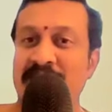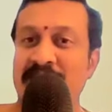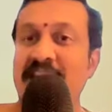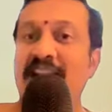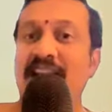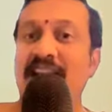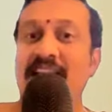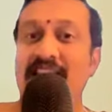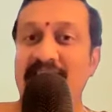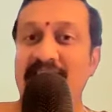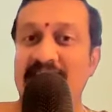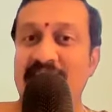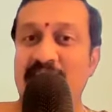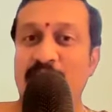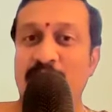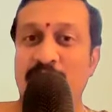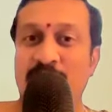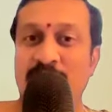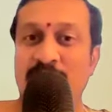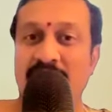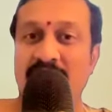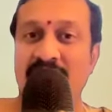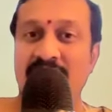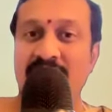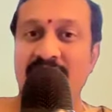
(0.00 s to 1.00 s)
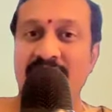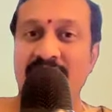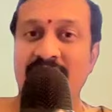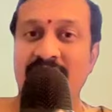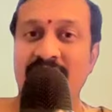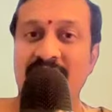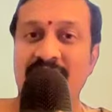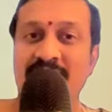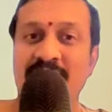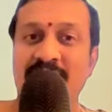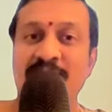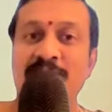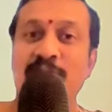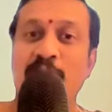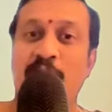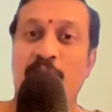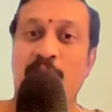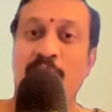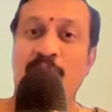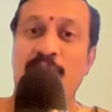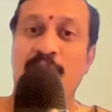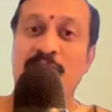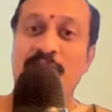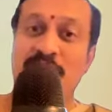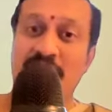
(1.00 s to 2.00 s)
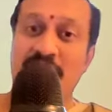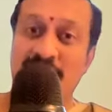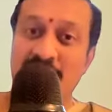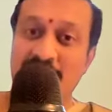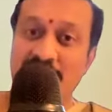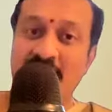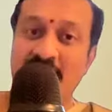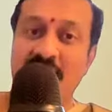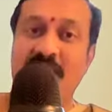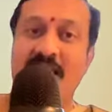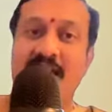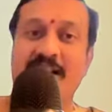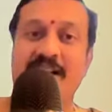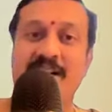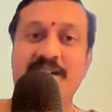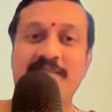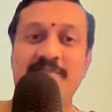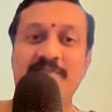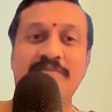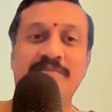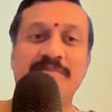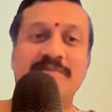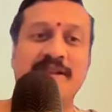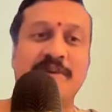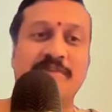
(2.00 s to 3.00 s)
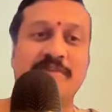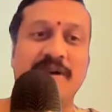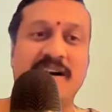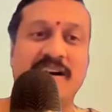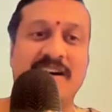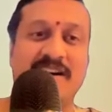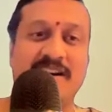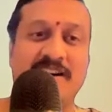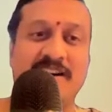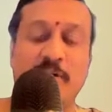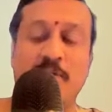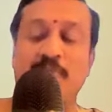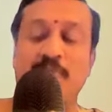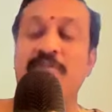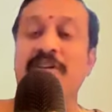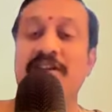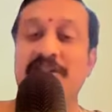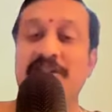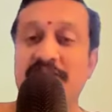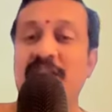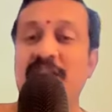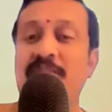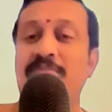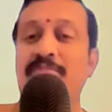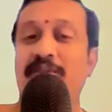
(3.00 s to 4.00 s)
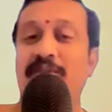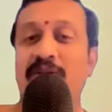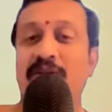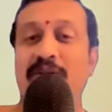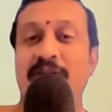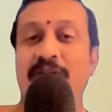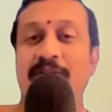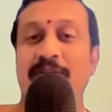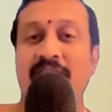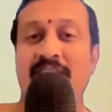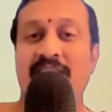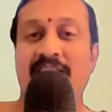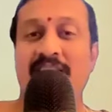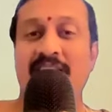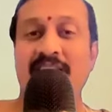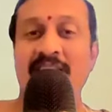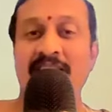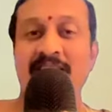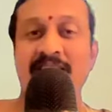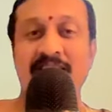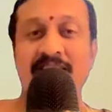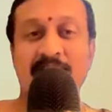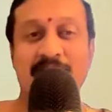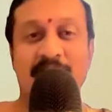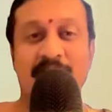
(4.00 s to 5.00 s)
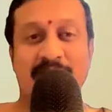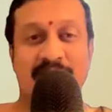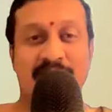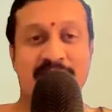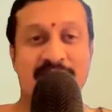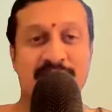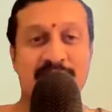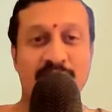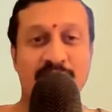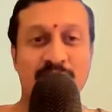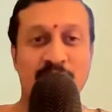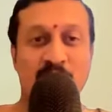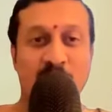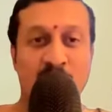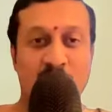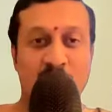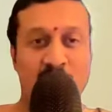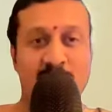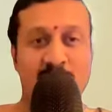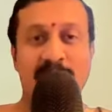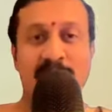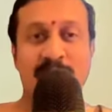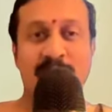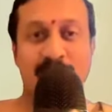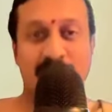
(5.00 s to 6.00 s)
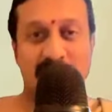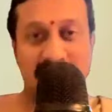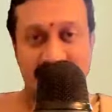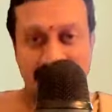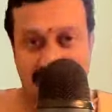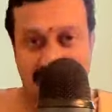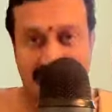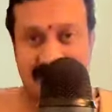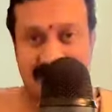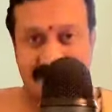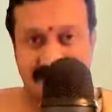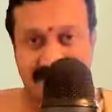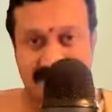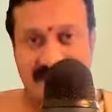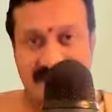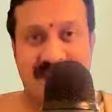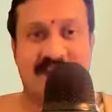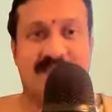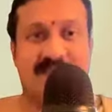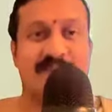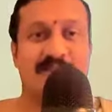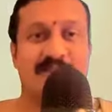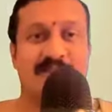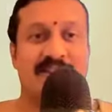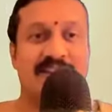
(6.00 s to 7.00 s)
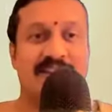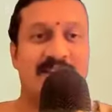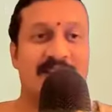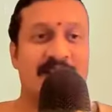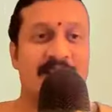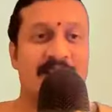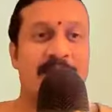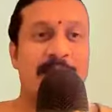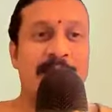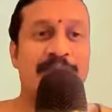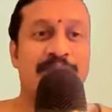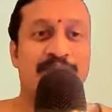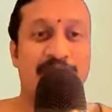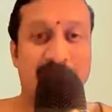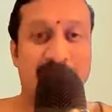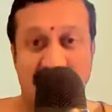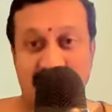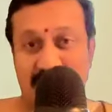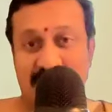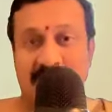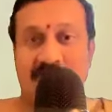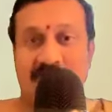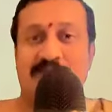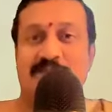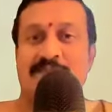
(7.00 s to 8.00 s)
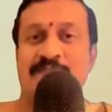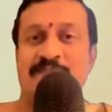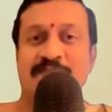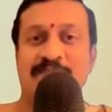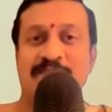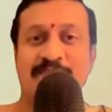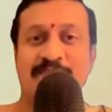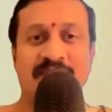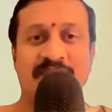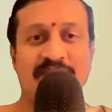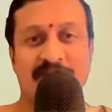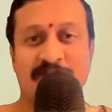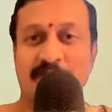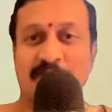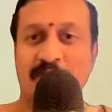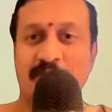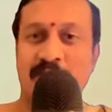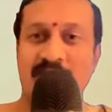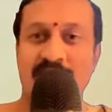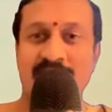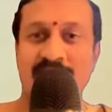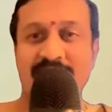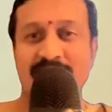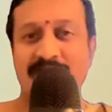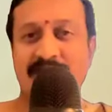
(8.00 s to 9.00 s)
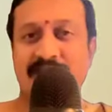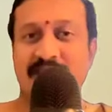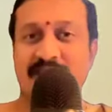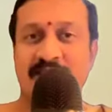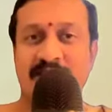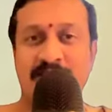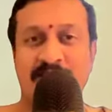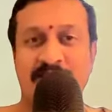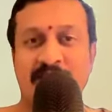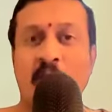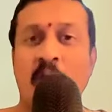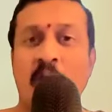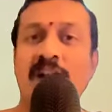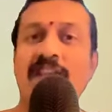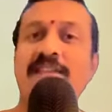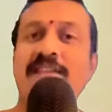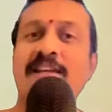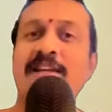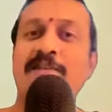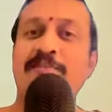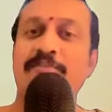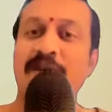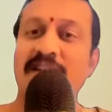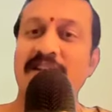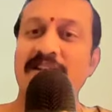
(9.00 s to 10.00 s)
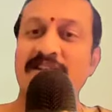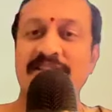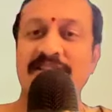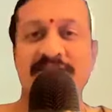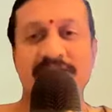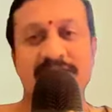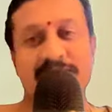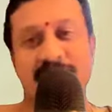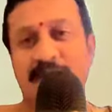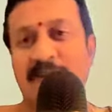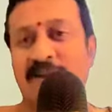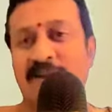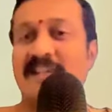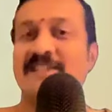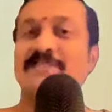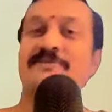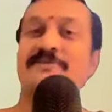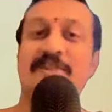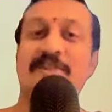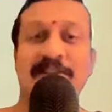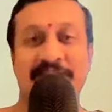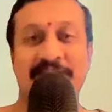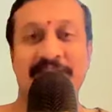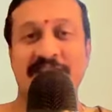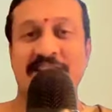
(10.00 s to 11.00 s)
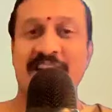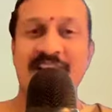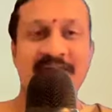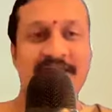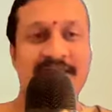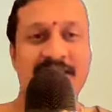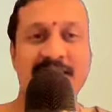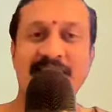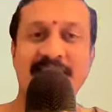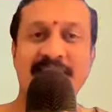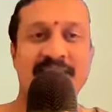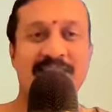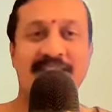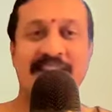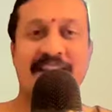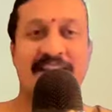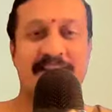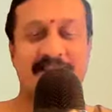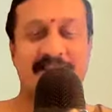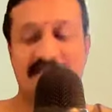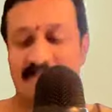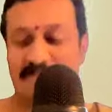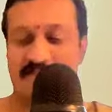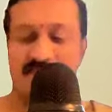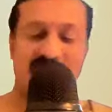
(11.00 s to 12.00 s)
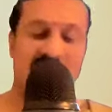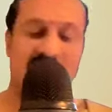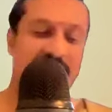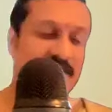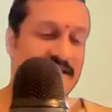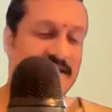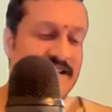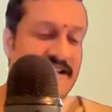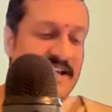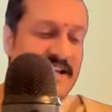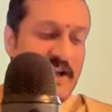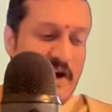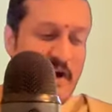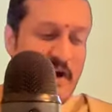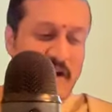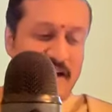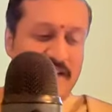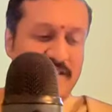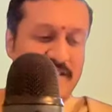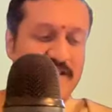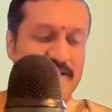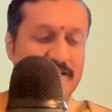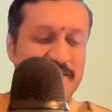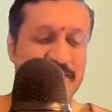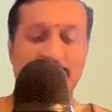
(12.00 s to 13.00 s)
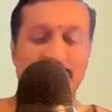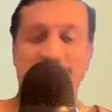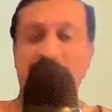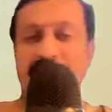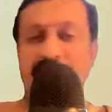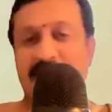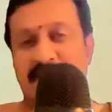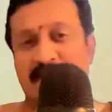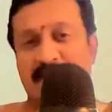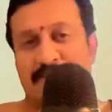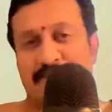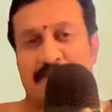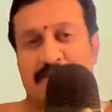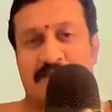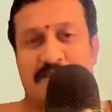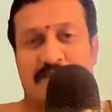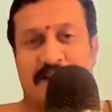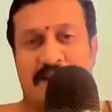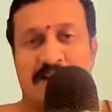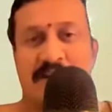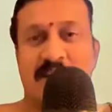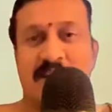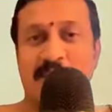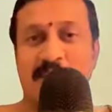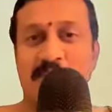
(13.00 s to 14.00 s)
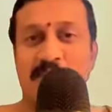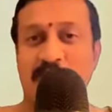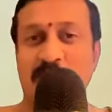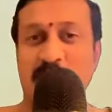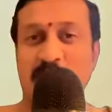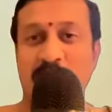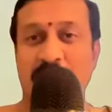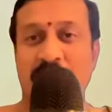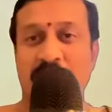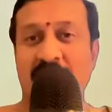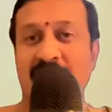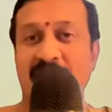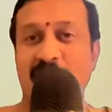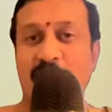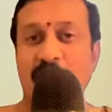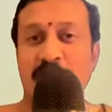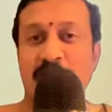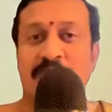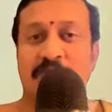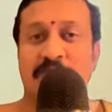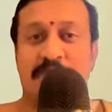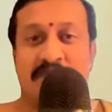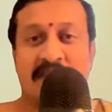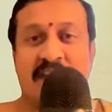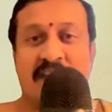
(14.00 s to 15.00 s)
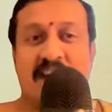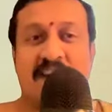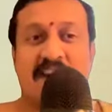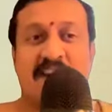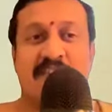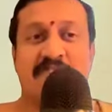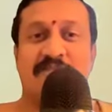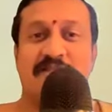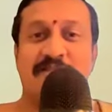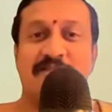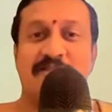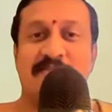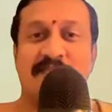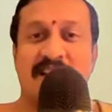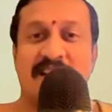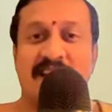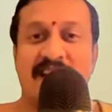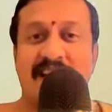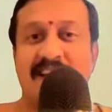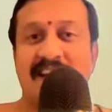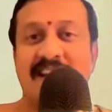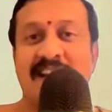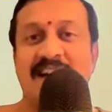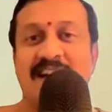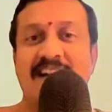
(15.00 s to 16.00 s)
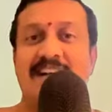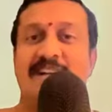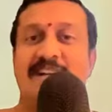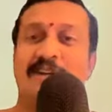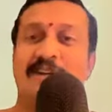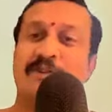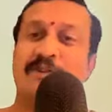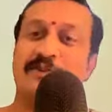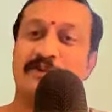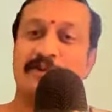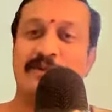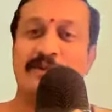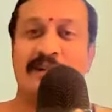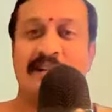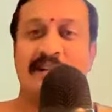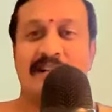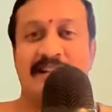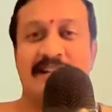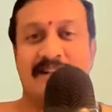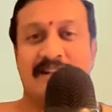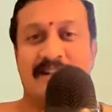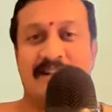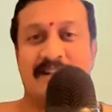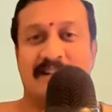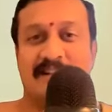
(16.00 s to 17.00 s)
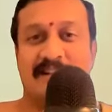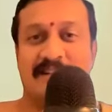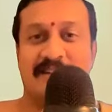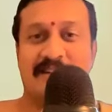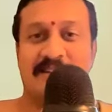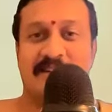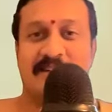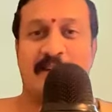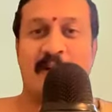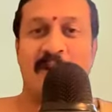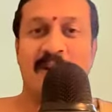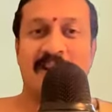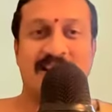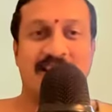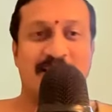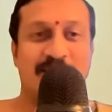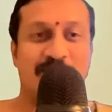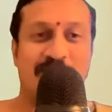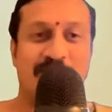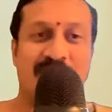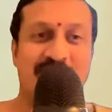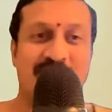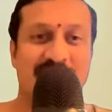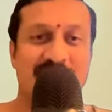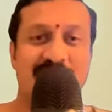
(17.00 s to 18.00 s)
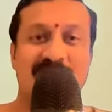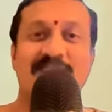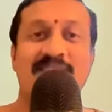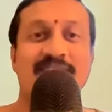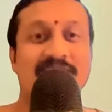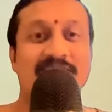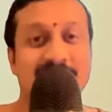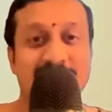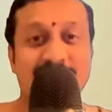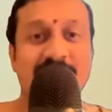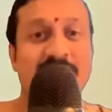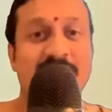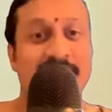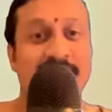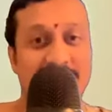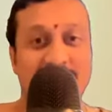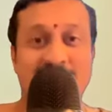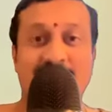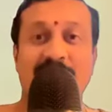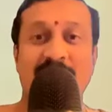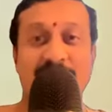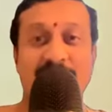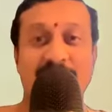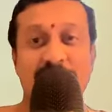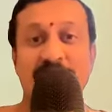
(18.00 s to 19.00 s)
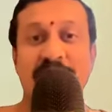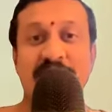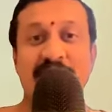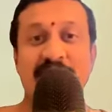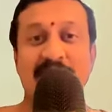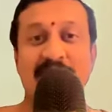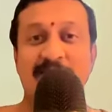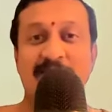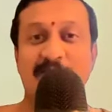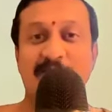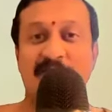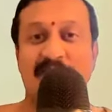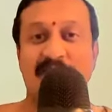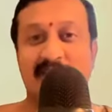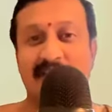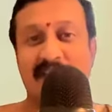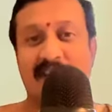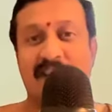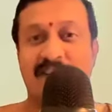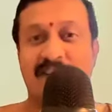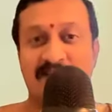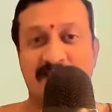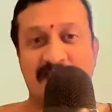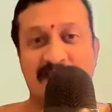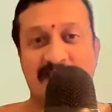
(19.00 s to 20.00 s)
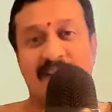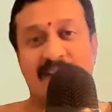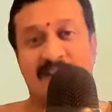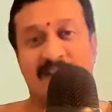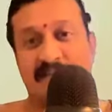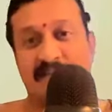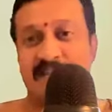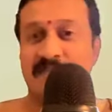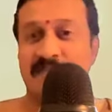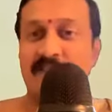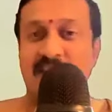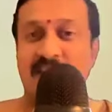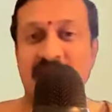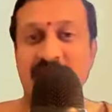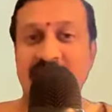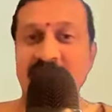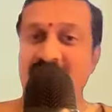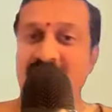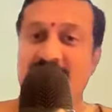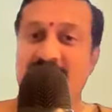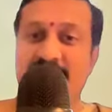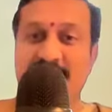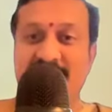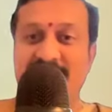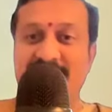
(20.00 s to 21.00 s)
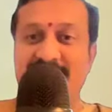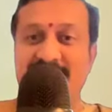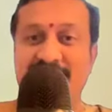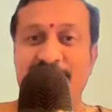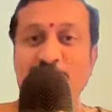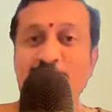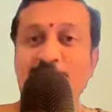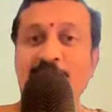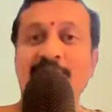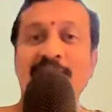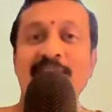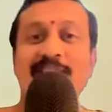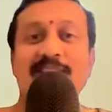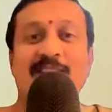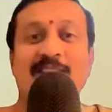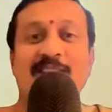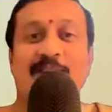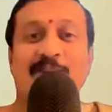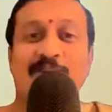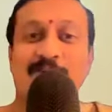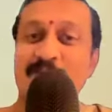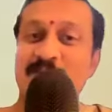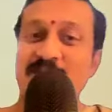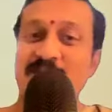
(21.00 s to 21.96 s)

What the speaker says: declining only. So Vrikshanam Namaha or Vrikshebhyo Namaha means to all those that actually perish is called as all that perishes is called as Vriksha. That's another meaning. Okay, that is sufficient for Vrikshebhyo Namaha. Now starting from tree to all that perishes, I think deserved meaning has reached various levels now. Now